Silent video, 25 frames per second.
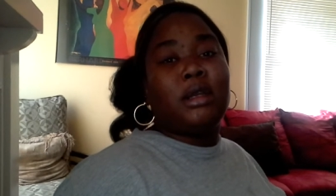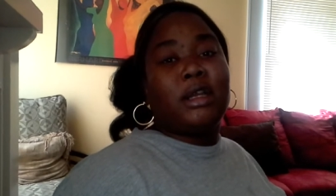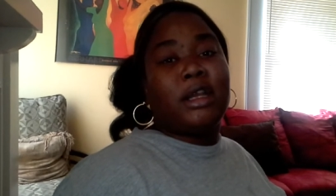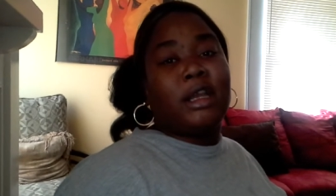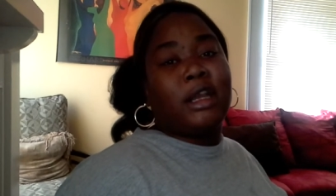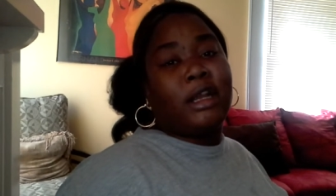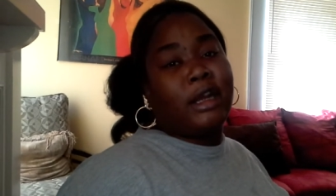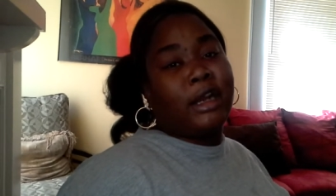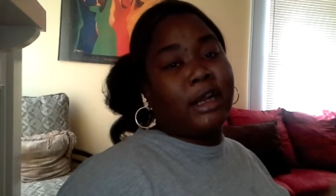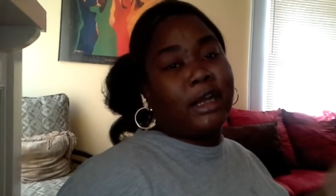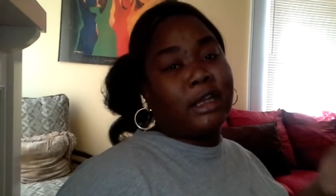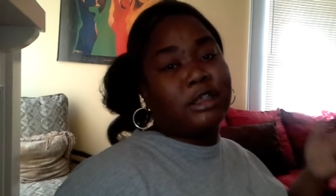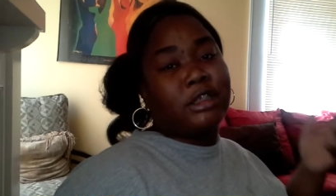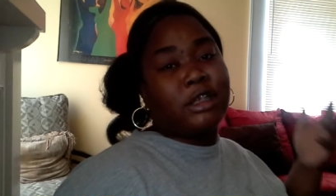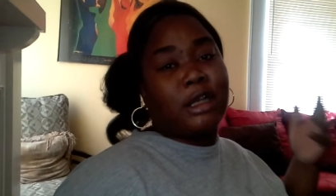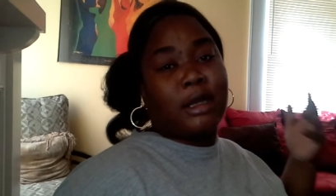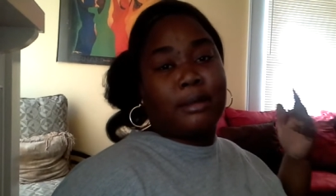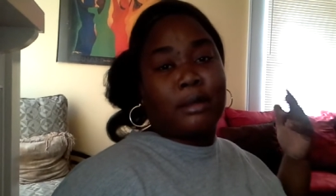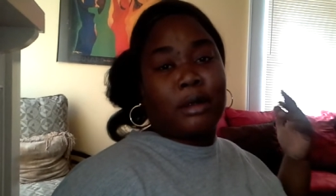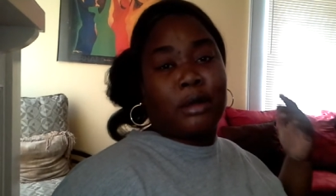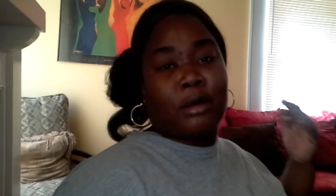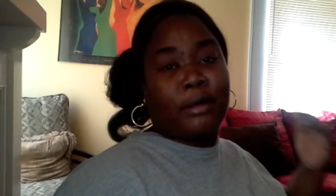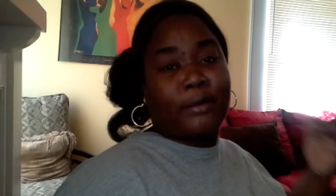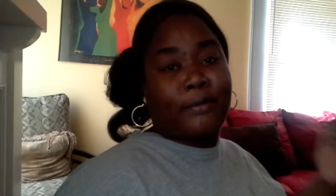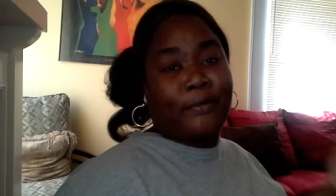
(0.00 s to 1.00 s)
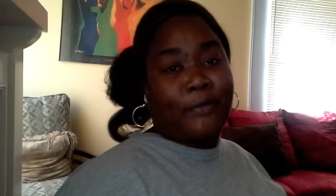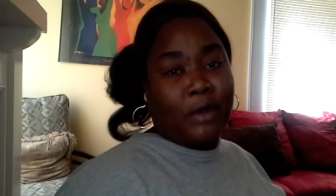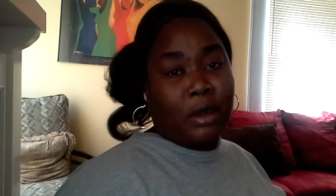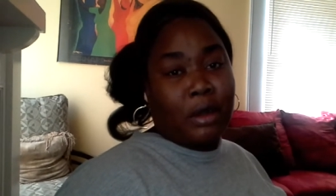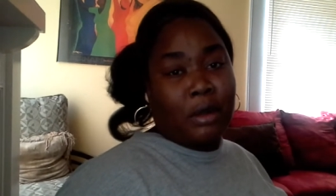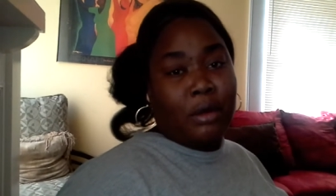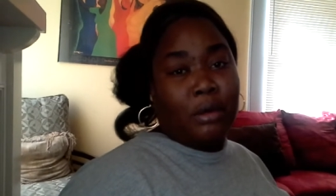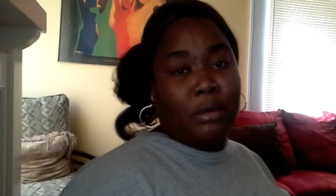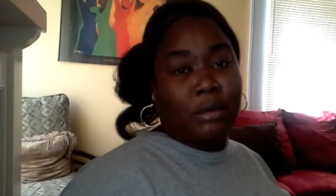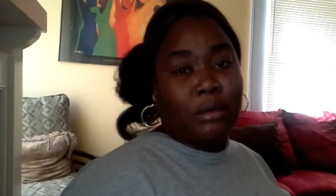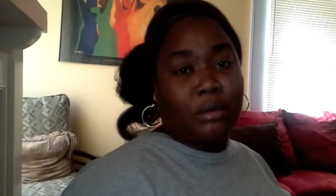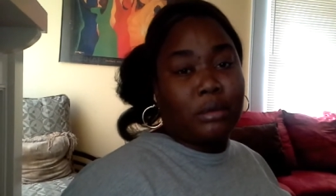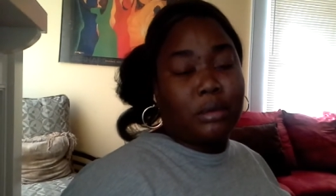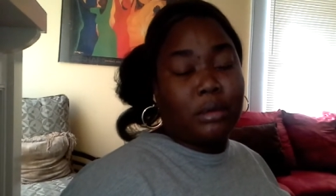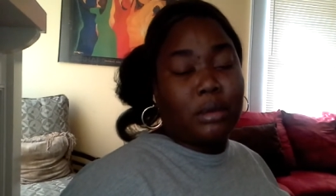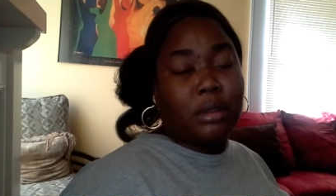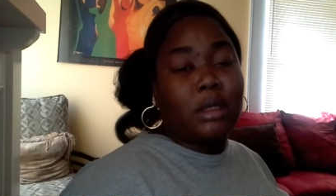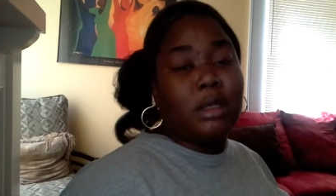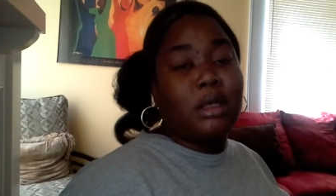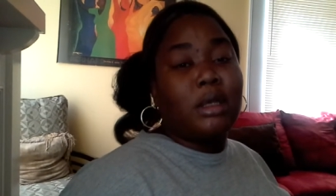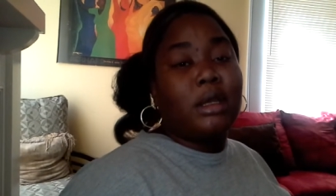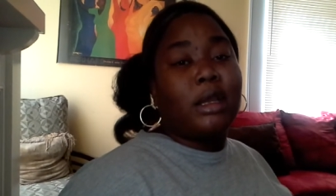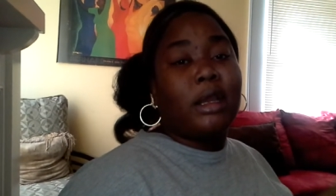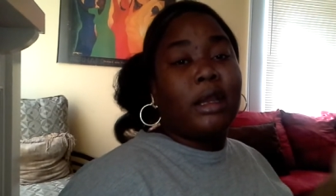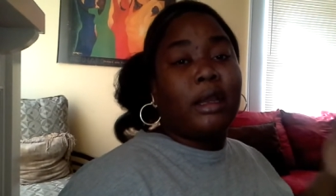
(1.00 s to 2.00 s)
And I jumped on the phone
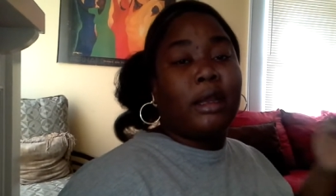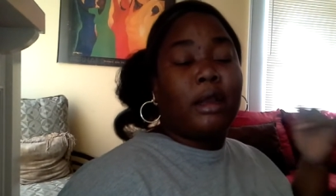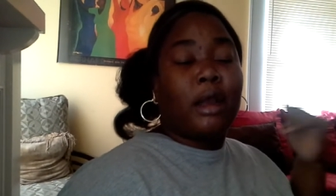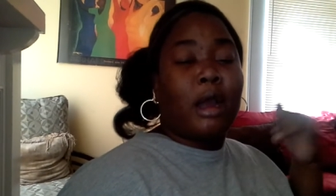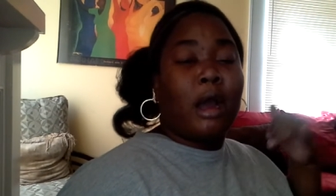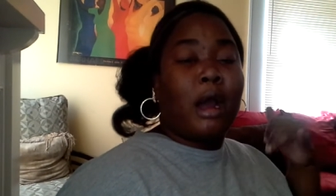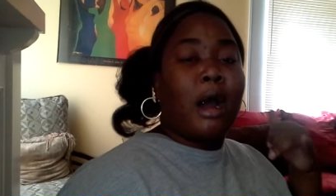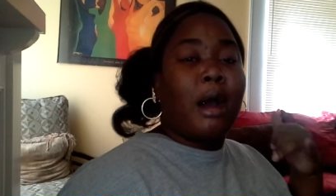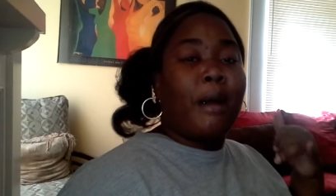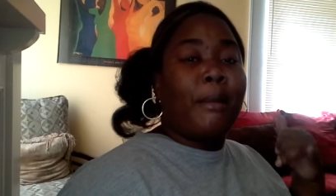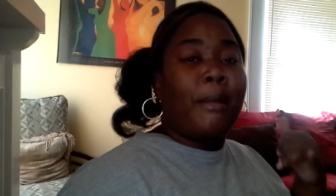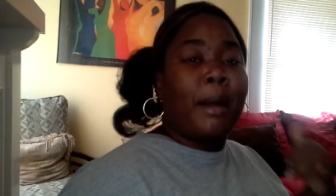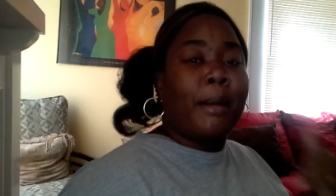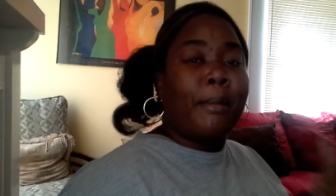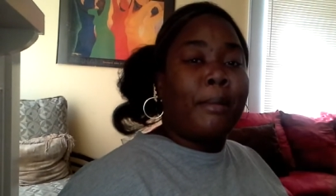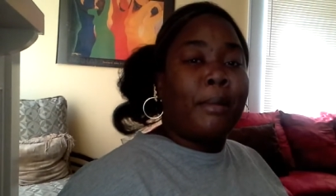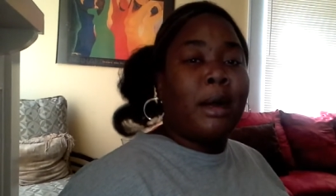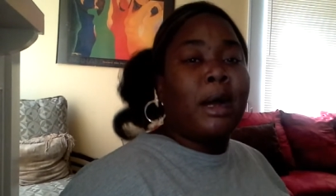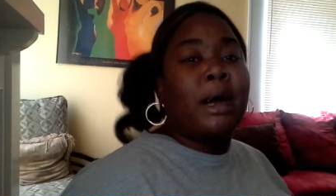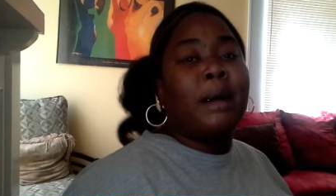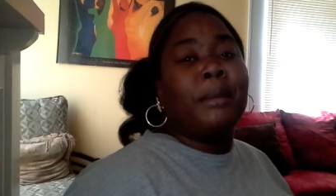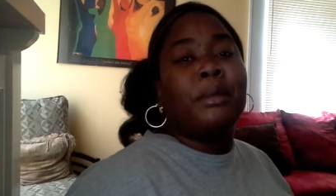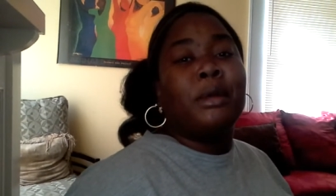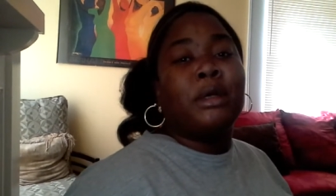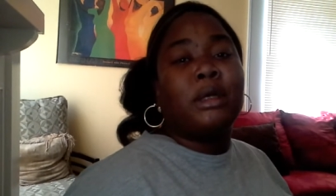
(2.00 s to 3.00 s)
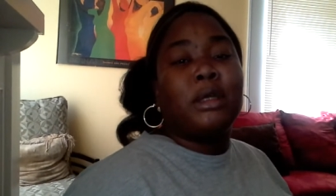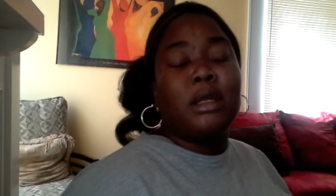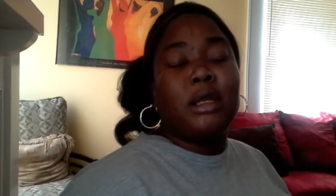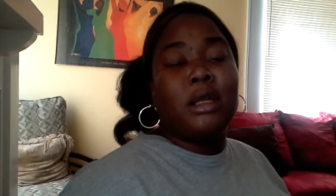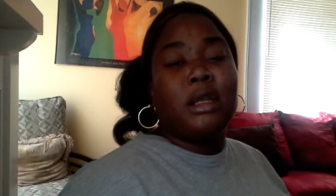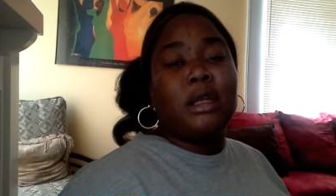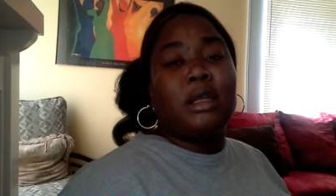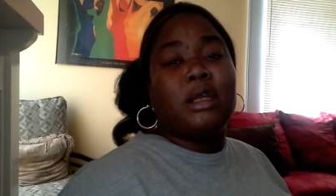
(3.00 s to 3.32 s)
and called my mama